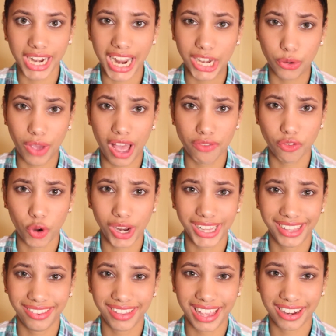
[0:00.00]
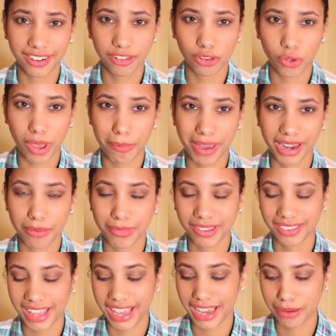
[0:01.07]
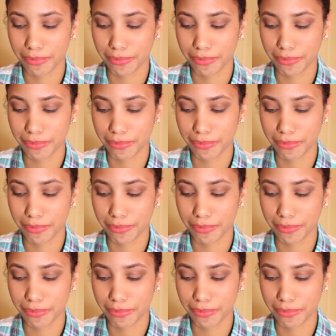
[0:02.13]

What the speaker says: I do have oily skin, so I made a mistake